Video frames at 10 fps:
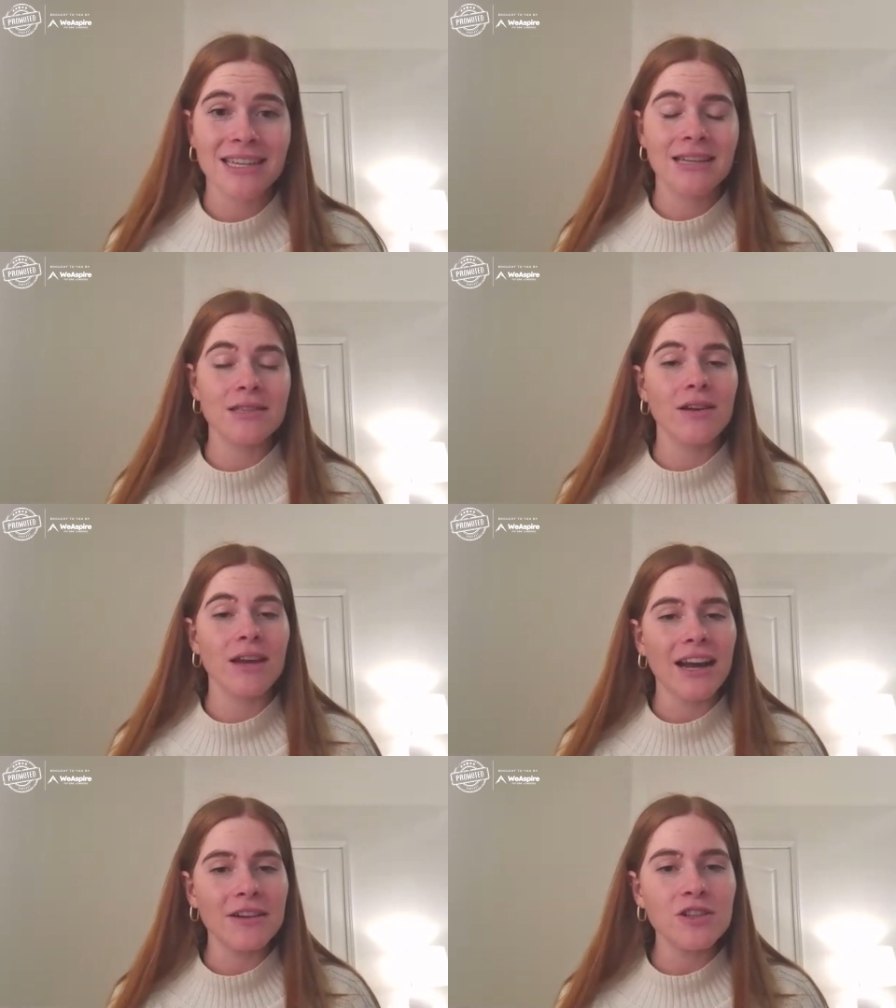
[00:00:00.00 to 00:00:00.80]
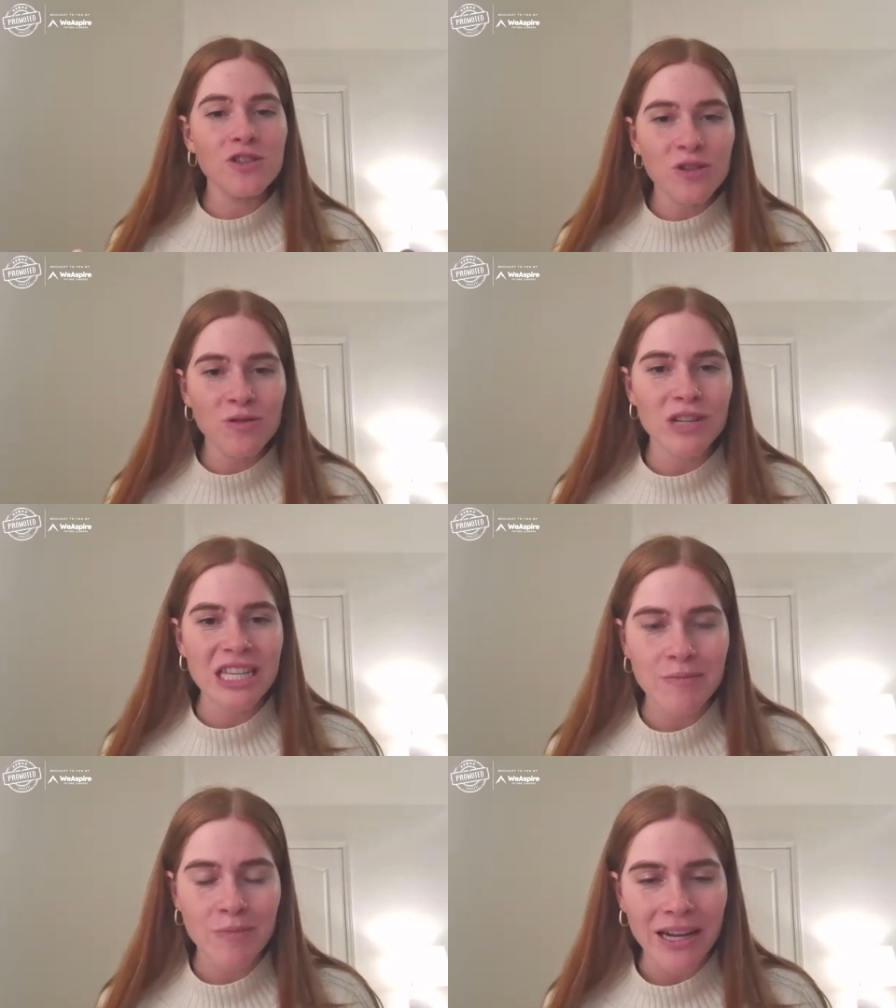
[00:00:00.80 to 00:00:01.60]
So, how do you
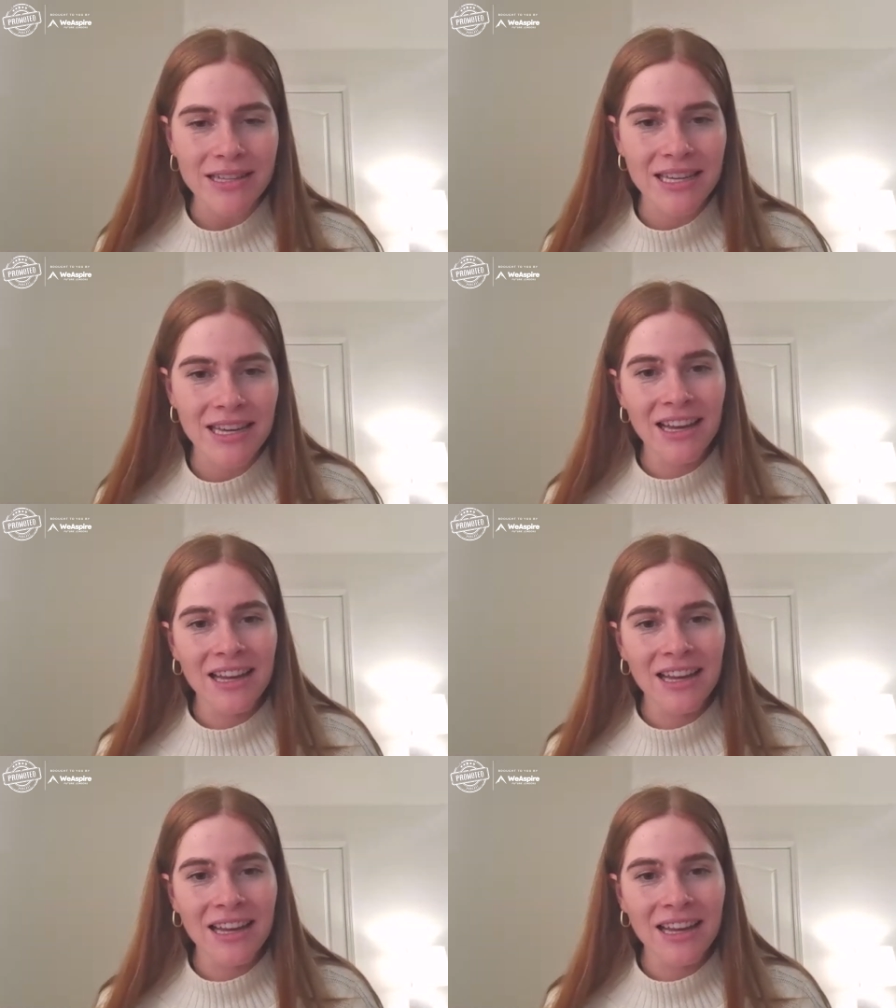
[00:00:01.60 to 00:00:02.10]
respect